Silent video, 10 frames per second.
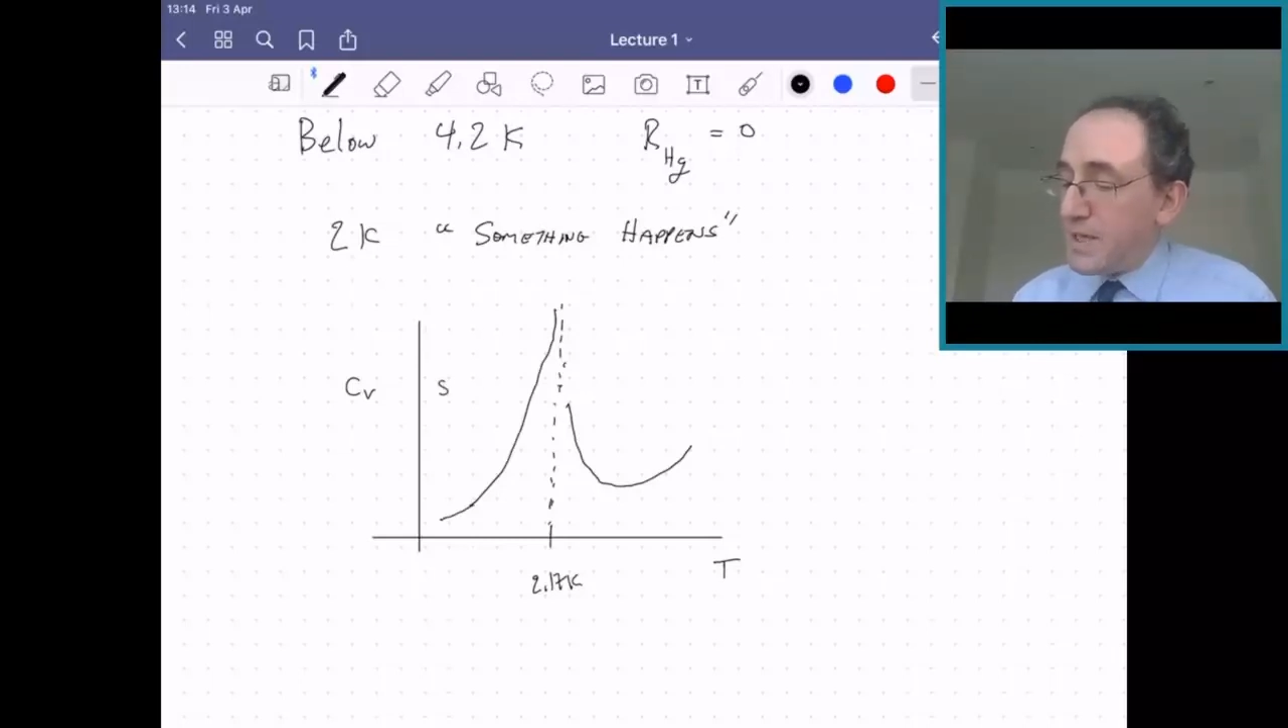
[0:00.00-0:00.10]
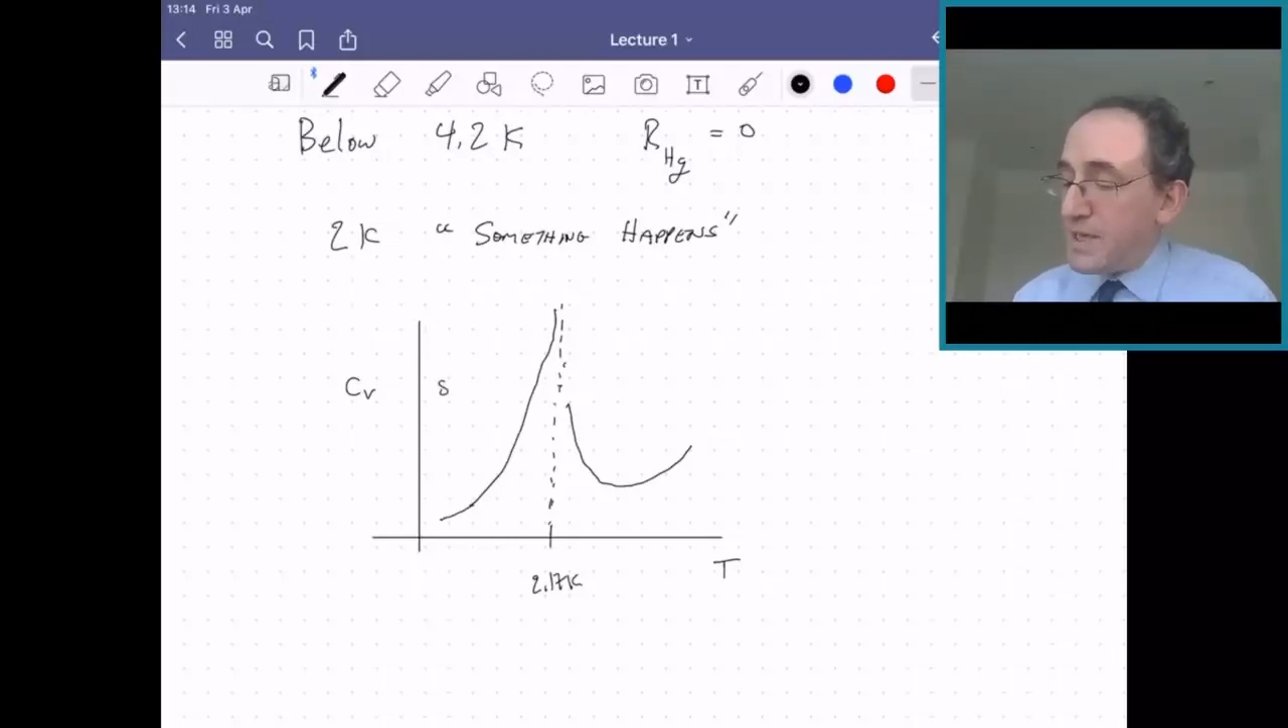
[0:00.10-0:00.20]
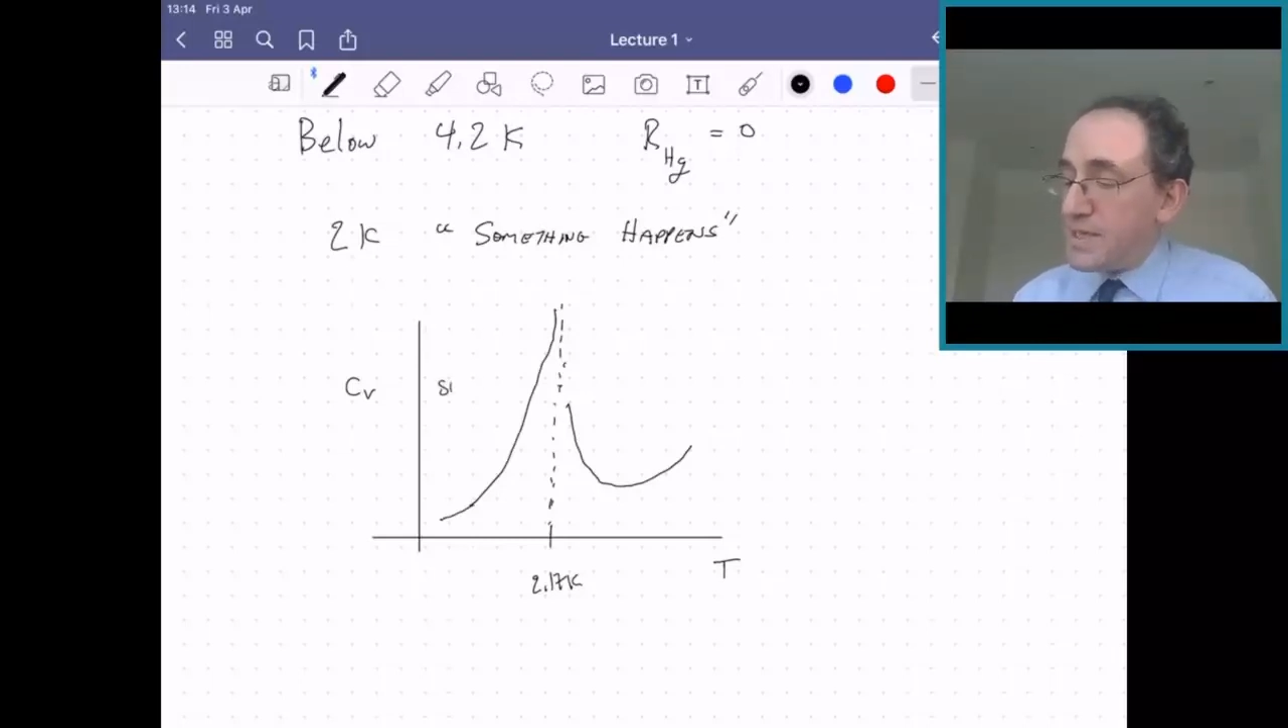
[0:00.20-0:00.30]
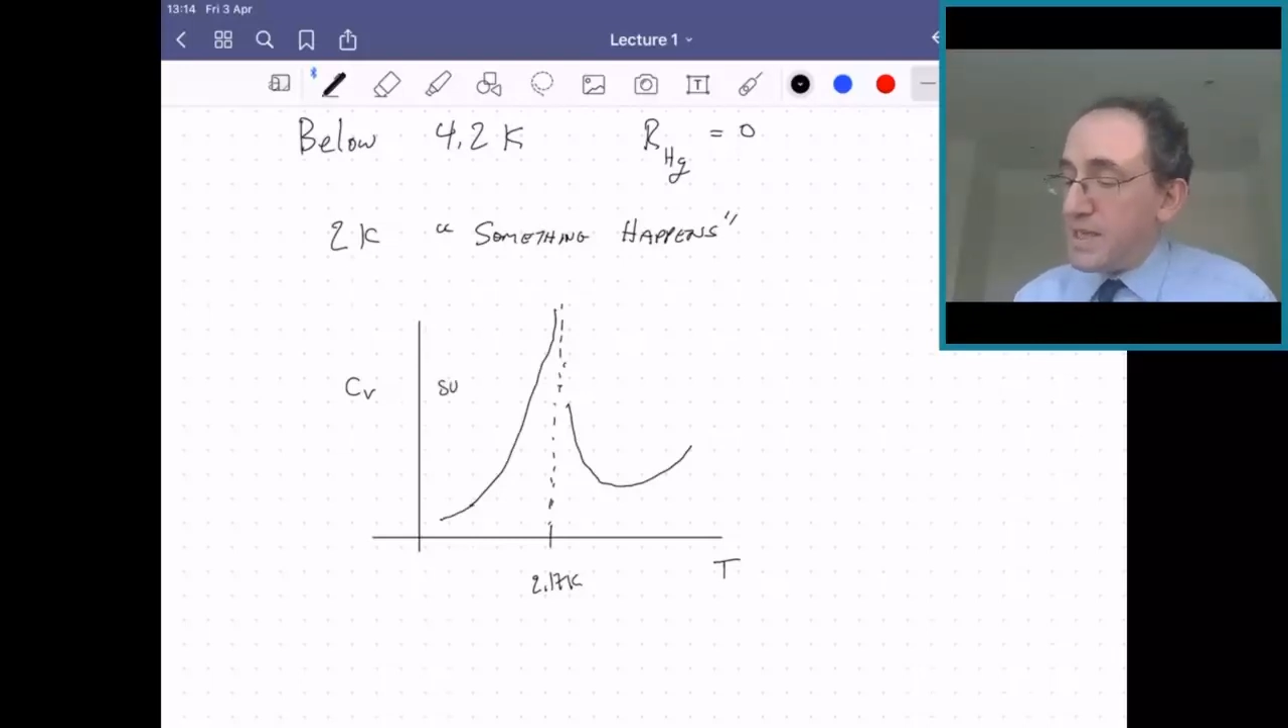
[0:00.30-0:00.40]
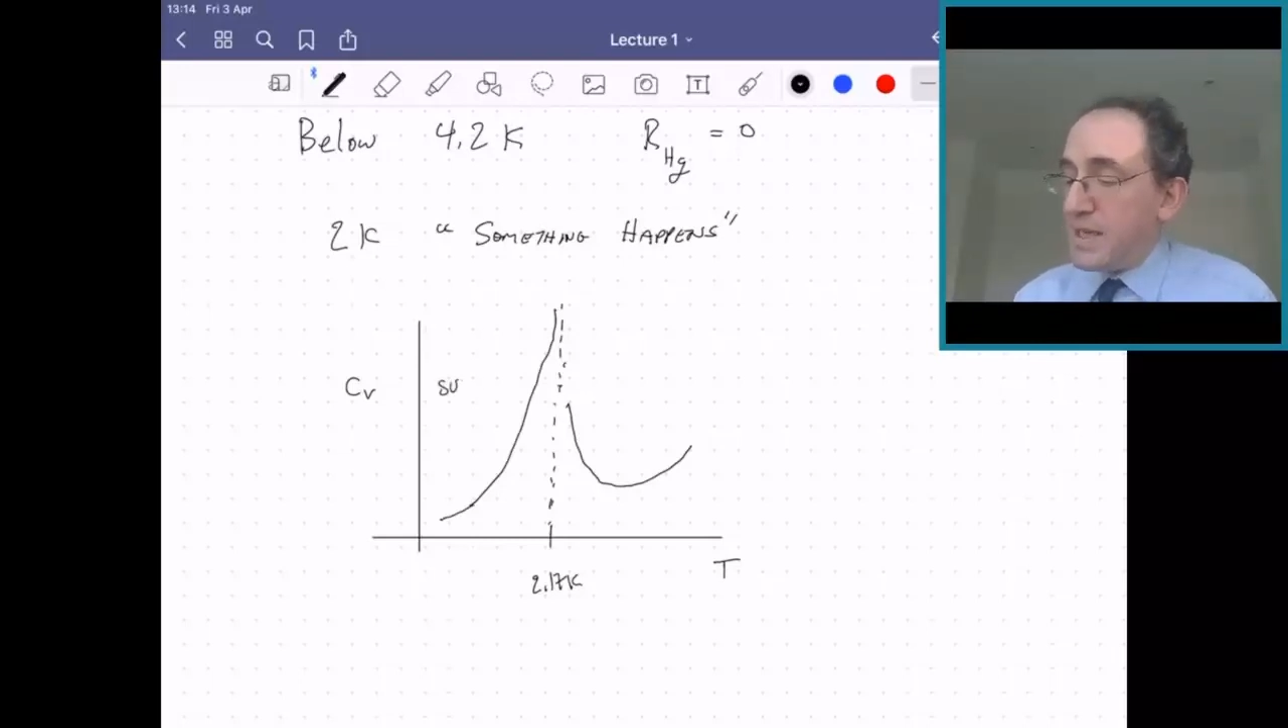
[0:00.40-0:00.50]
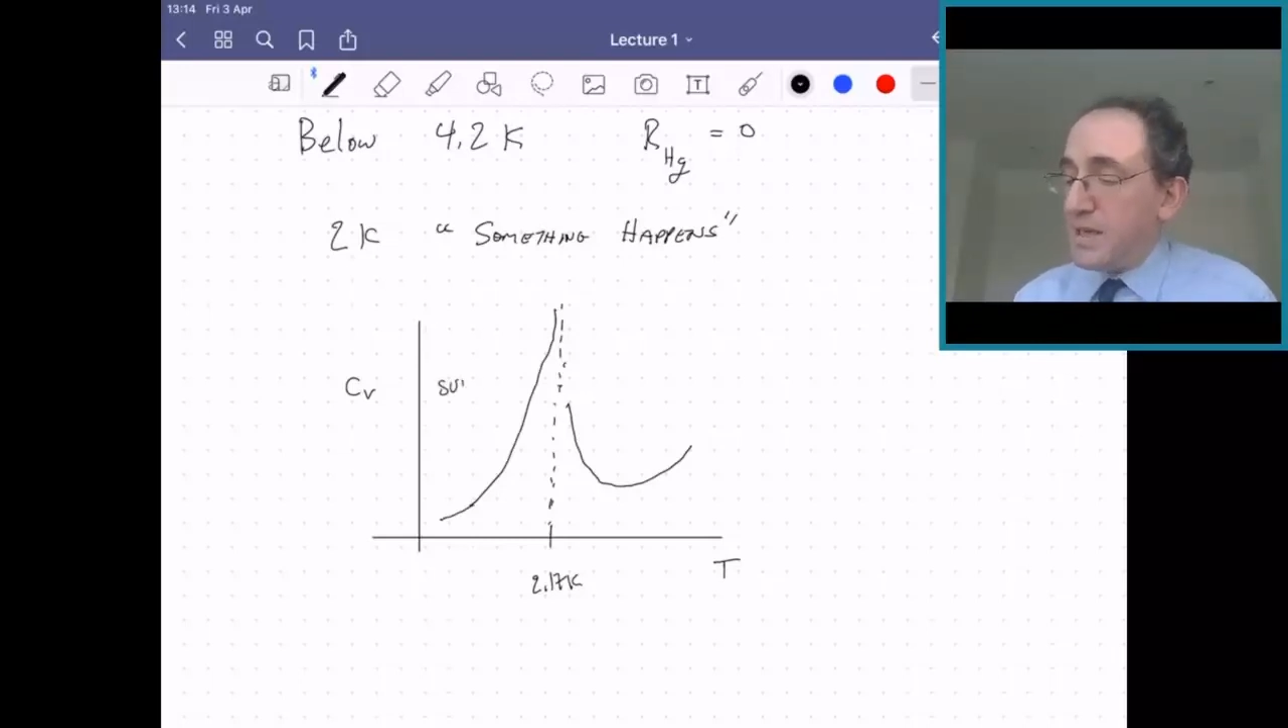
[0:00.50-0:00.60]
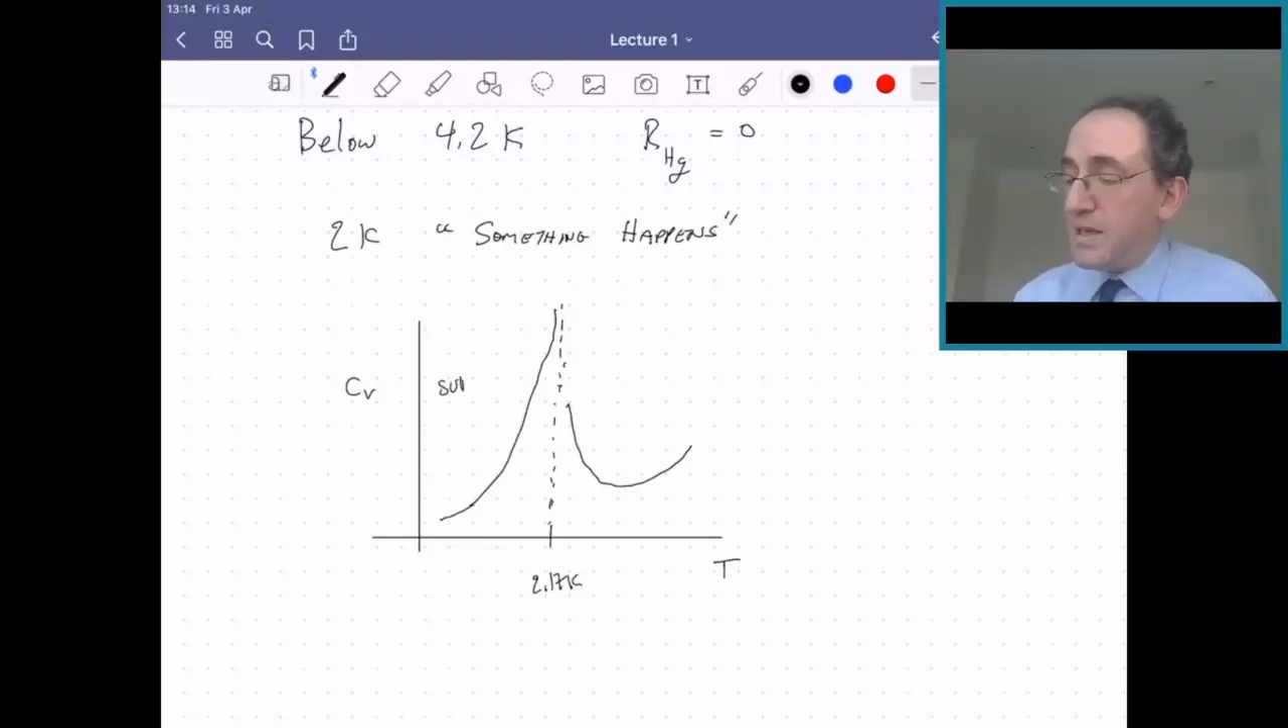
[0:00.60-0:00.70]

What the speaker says: is the